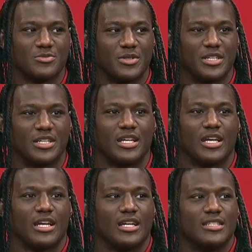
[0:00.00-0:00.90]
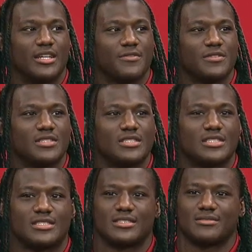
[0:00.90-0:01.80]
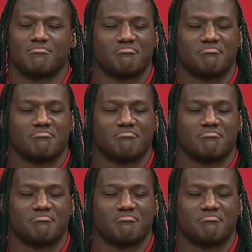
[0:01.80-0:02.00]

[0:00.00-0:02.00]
But definitely just